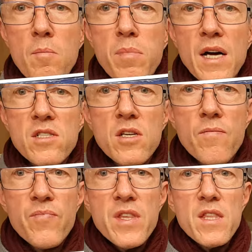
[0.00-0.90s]
but
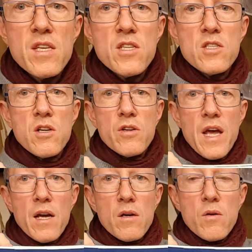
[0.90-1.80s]
this is
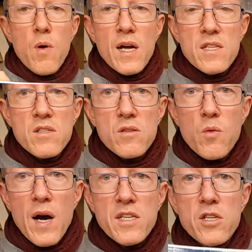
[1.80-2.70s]
looking quite
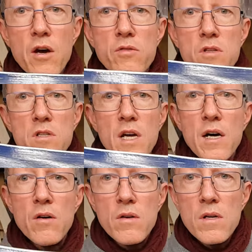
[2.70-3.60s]
toned
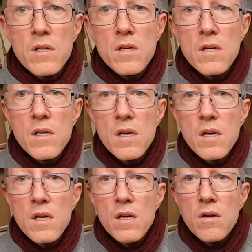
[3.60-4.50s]
down.
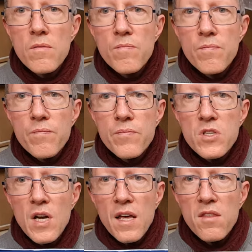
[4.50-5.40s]

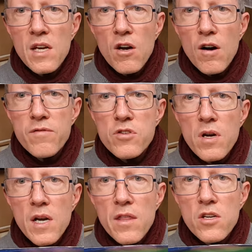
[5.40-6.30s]
So I think after
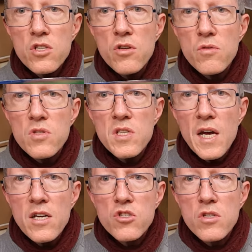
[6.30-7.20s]
another 2
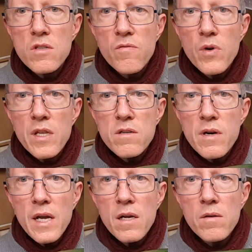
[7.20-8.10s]
stages of
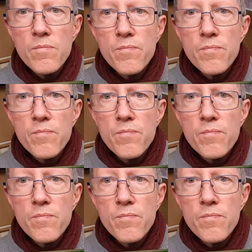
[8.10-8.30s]
weathering,